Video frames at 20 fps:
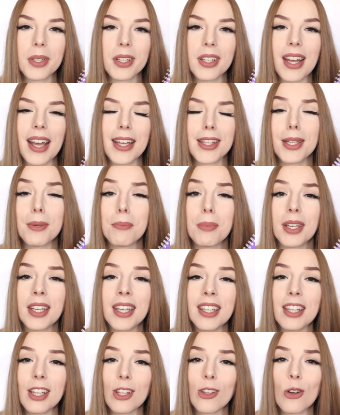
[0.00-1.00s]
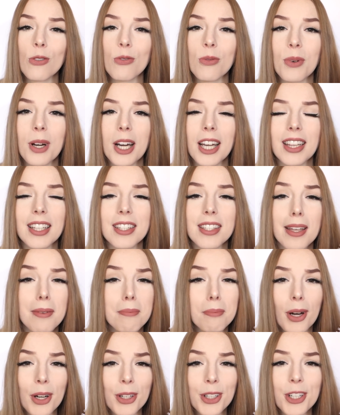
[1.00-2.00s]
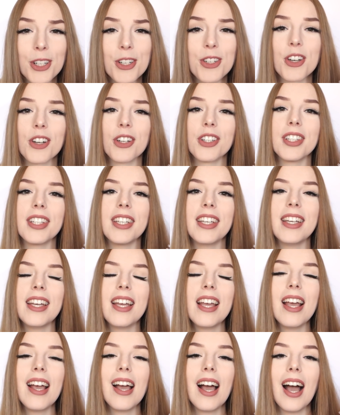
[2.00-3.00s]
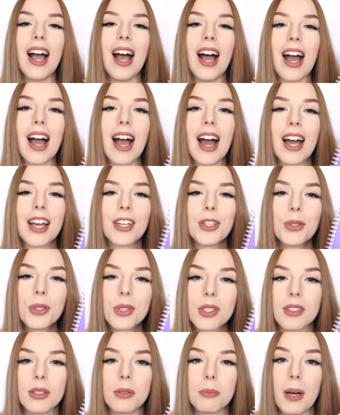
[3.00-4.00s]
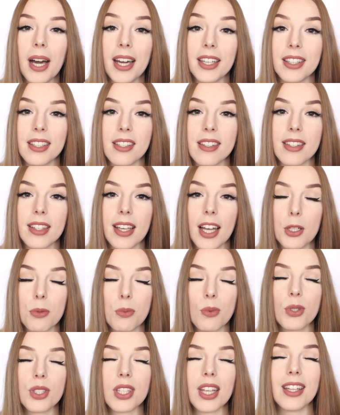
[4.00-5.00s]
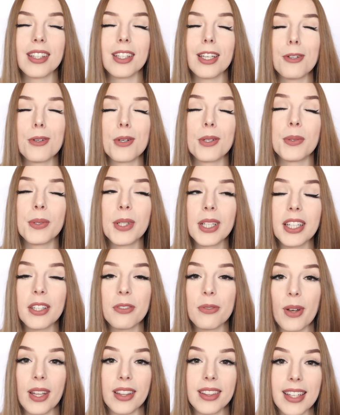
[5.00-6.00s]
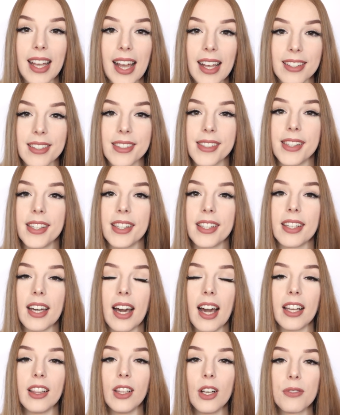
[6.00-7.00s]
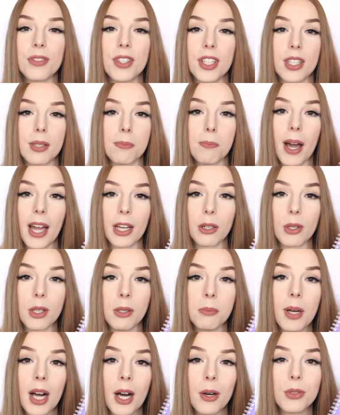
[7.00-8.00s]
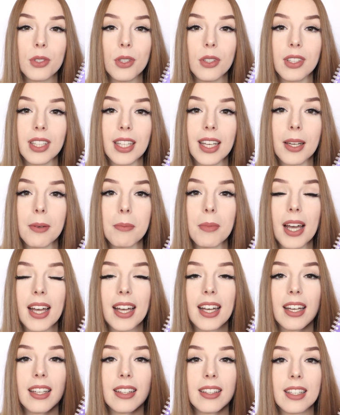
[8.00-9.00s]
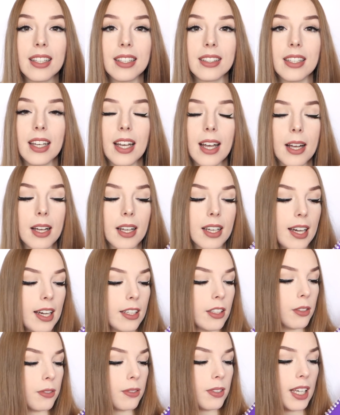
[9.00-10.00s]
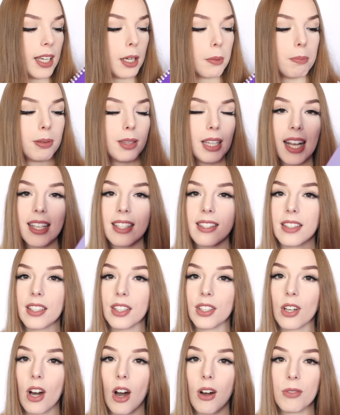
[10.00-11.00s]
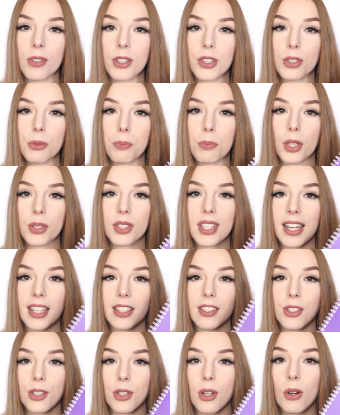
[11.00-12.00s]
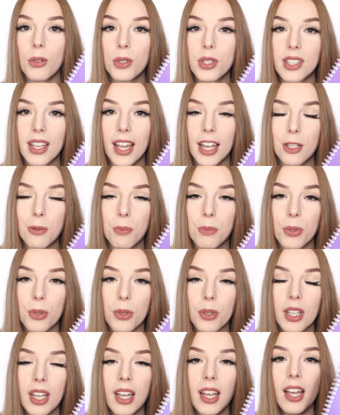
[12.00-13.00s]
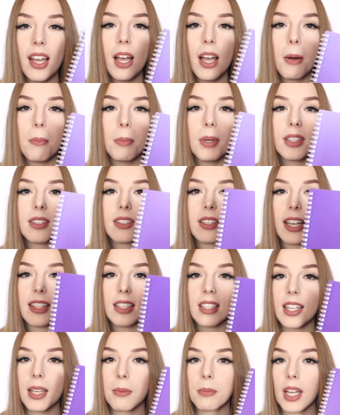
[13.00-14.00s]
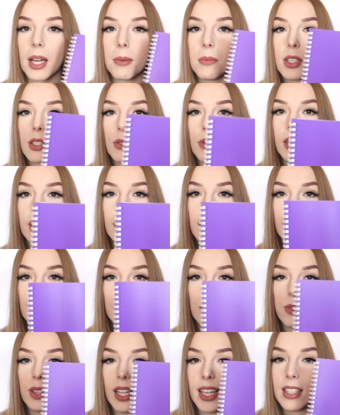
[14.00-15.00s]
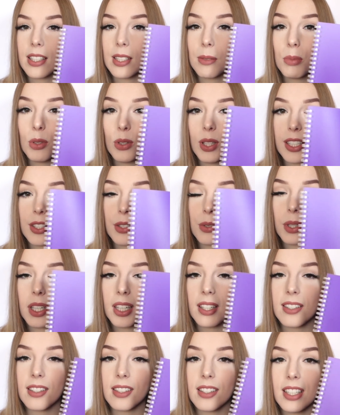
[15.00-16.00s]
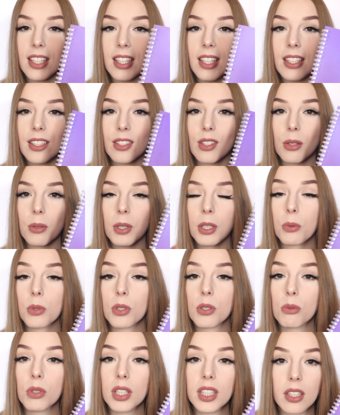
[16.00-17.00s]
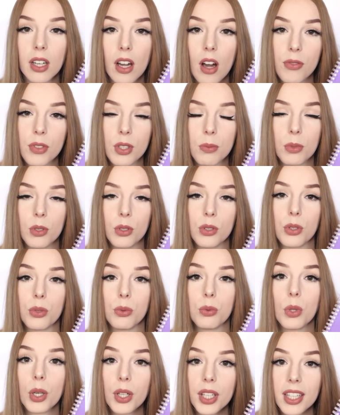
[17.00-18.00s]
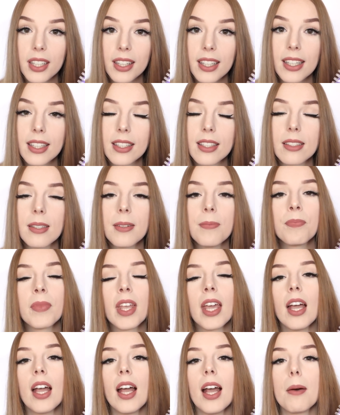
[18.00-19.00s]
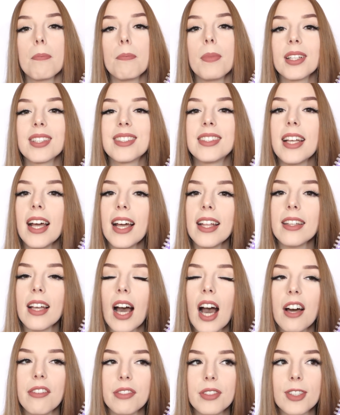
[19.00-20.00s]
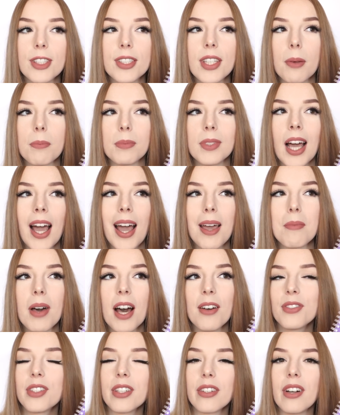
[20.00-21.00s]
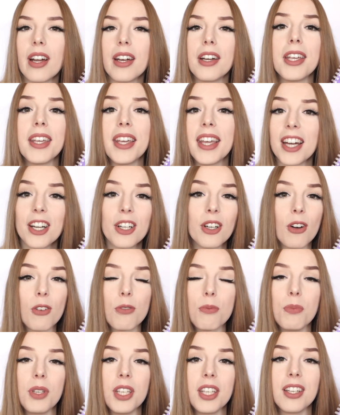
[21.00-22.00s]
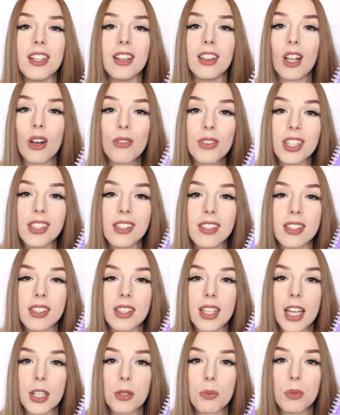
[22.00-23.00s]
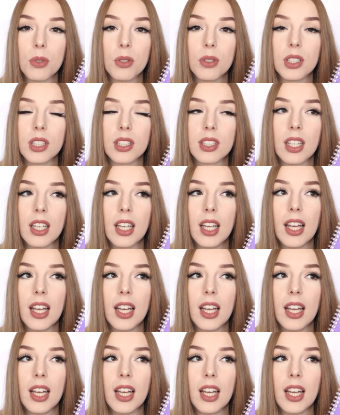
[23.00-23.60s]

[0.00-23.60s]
at the beginning of my, let's say, marker journey, I used to buy these sketchbooks and they were really fantastic. I love the spiral bound on them and the kind of like plastic cover to protect your whole sketchbook. But at the same time, it's really like flexible, as you can see, so it was really comfortable to work in it. But then after some time, after a year of me loving these sketchbooks,